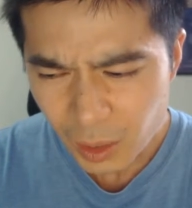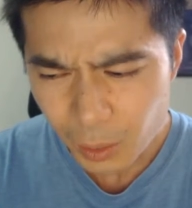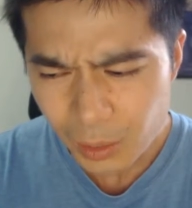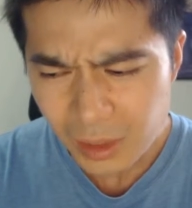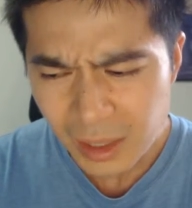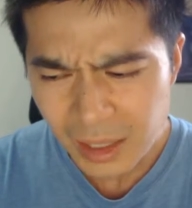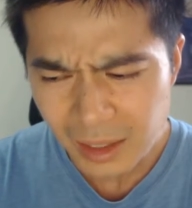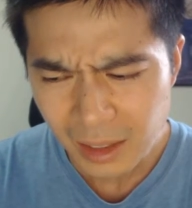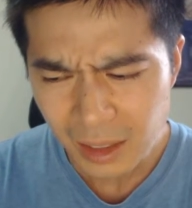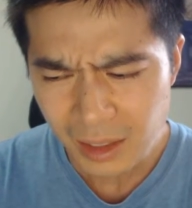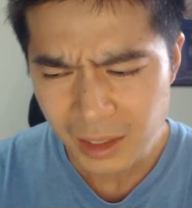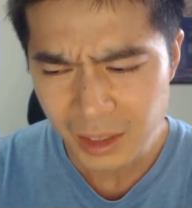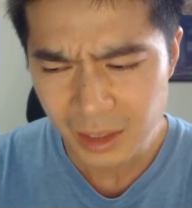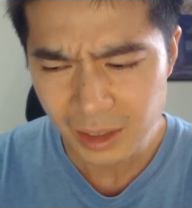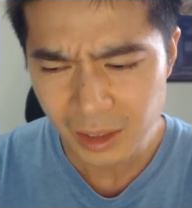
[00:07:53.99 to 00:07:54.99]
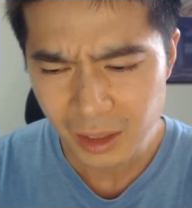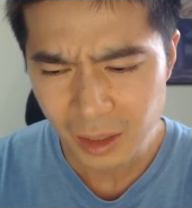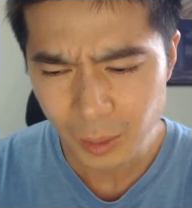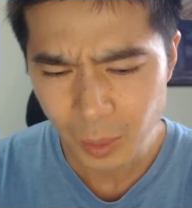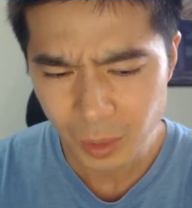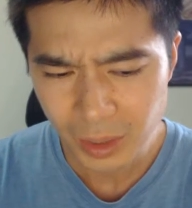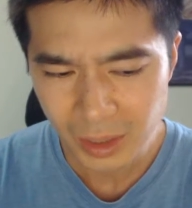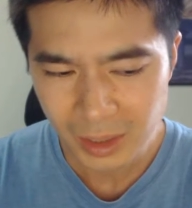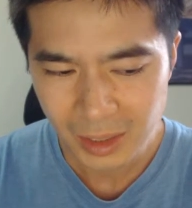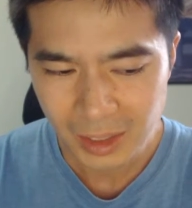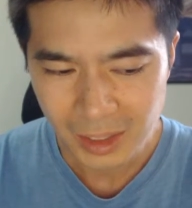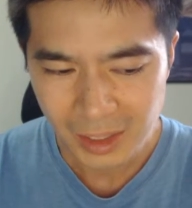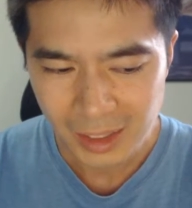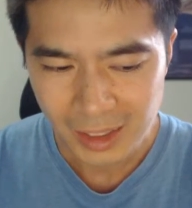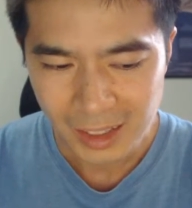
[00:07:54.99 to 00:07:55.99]
it was late last year that I bought it,
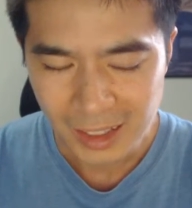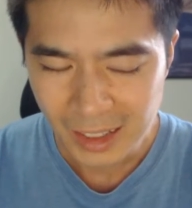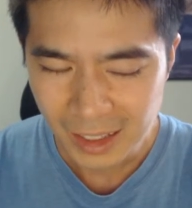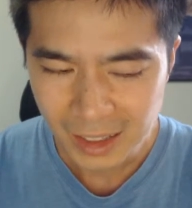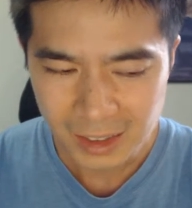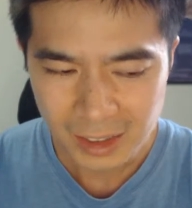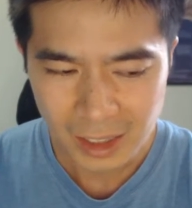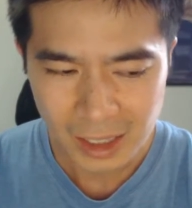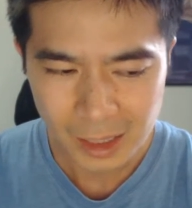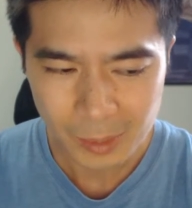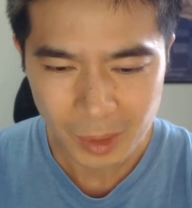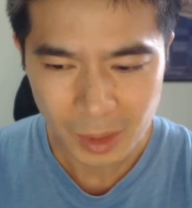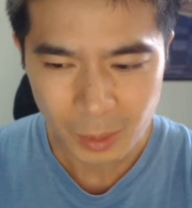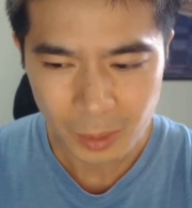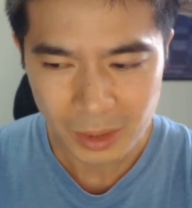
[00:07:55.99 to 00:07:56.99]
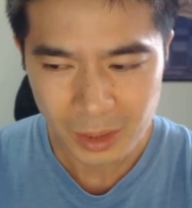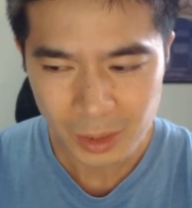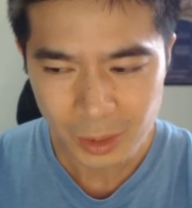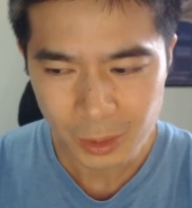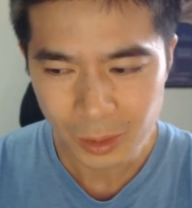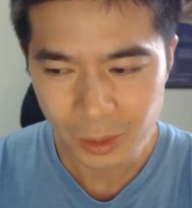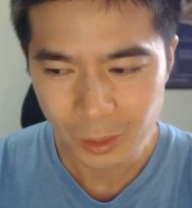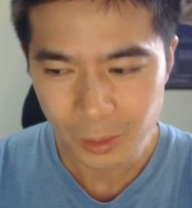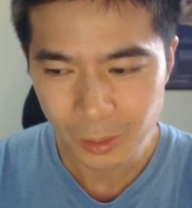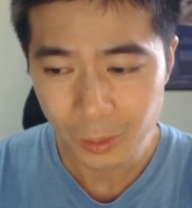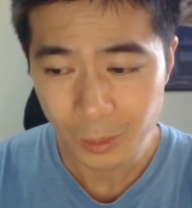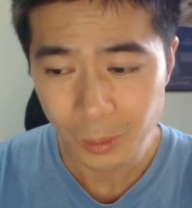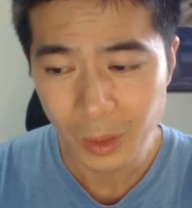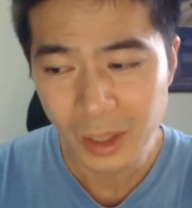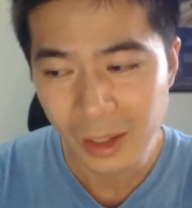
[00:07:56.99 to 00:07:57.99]
and at the time I wasn't sure
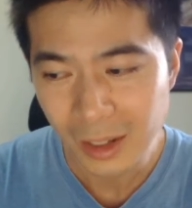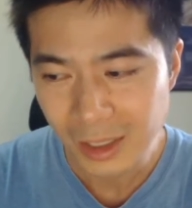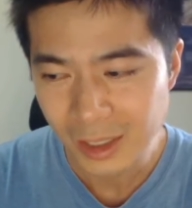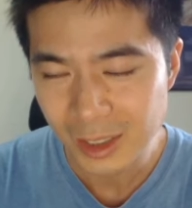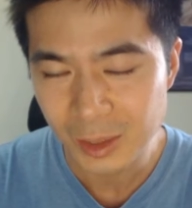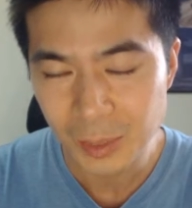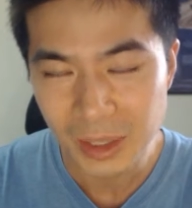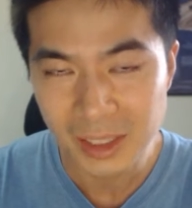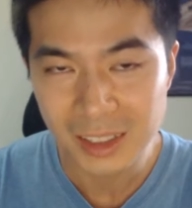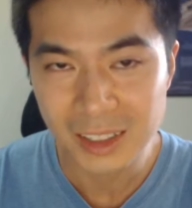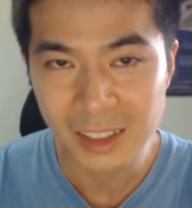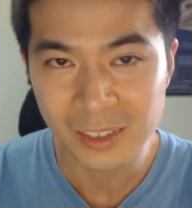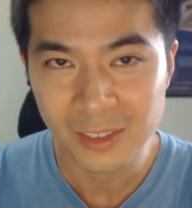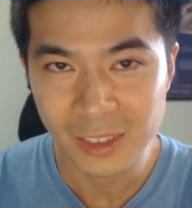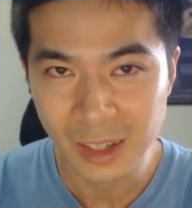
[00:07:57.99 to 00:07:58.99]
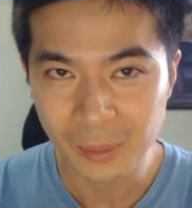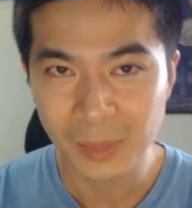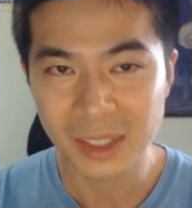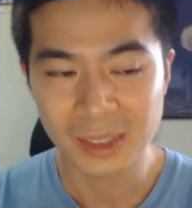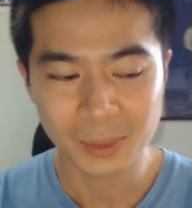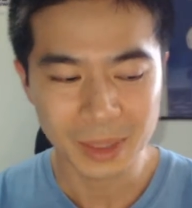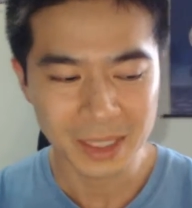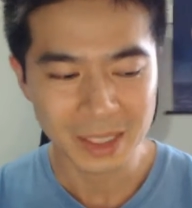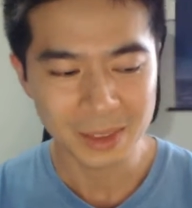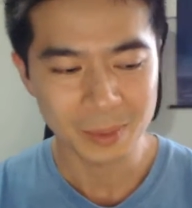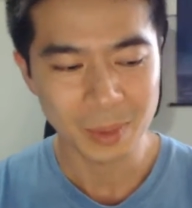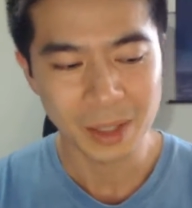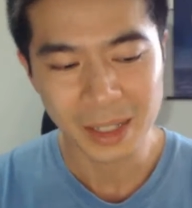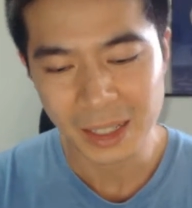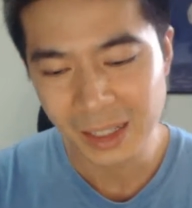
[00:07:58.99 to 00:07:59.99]
whether I should spend that much
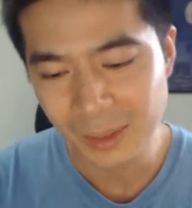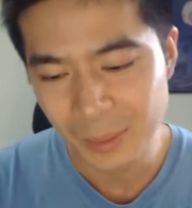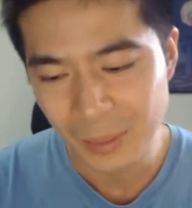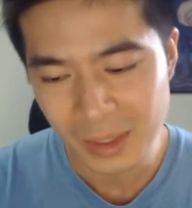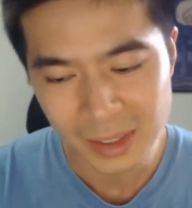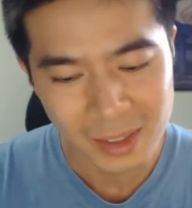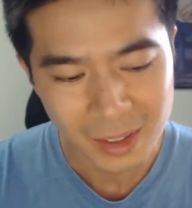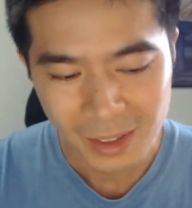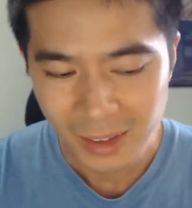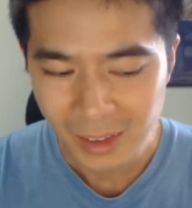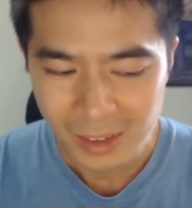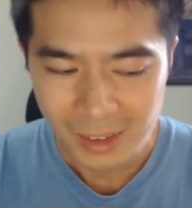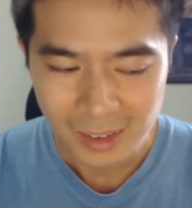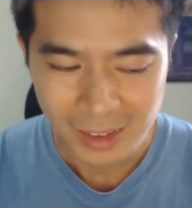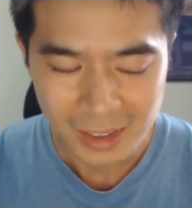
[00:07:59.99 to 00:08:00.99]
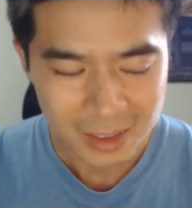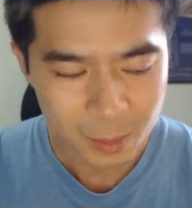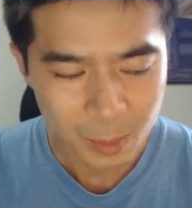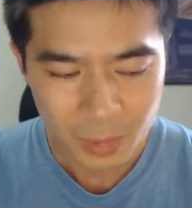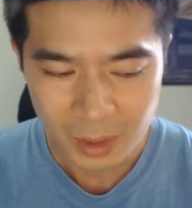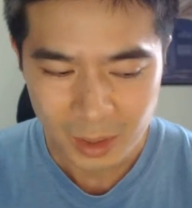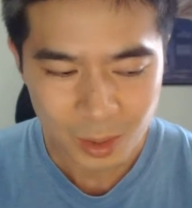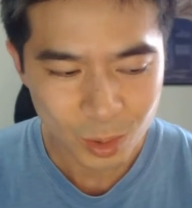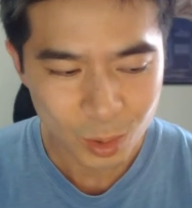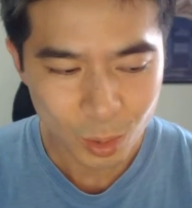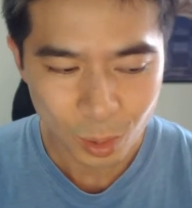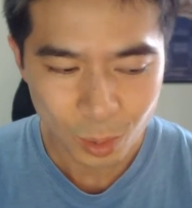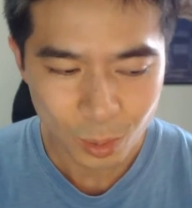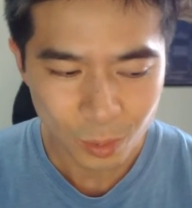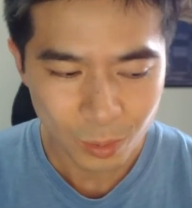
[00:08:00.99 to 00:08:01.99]
money buying it, but I'm
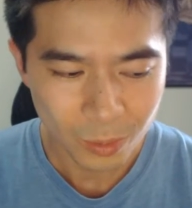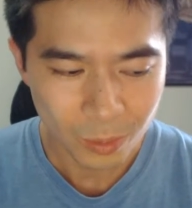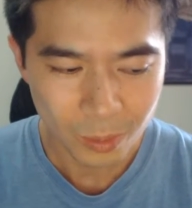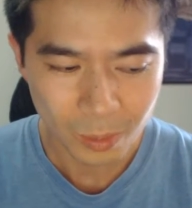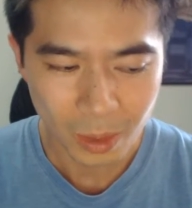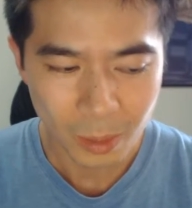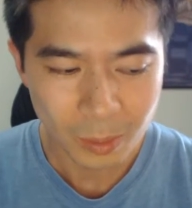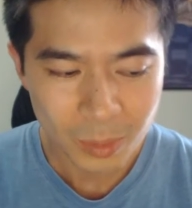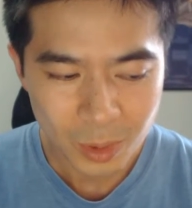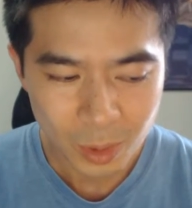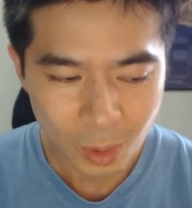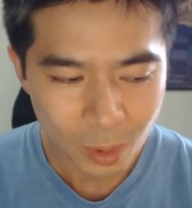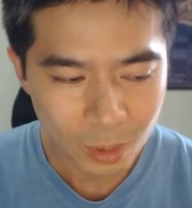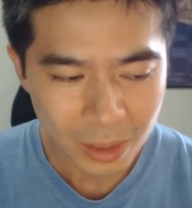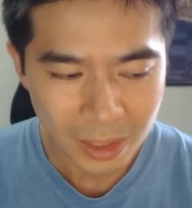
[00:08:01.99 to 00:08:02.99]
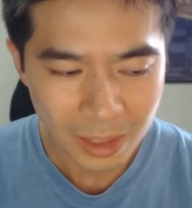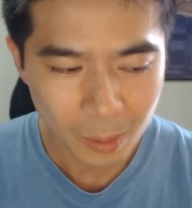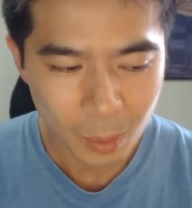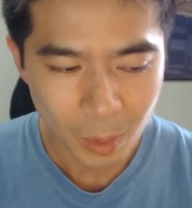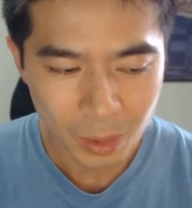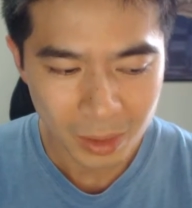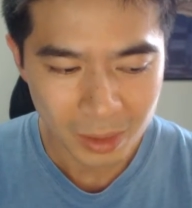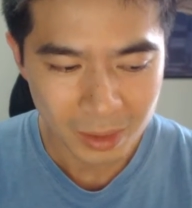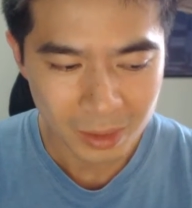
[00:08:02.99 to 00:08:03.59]
so glad I bought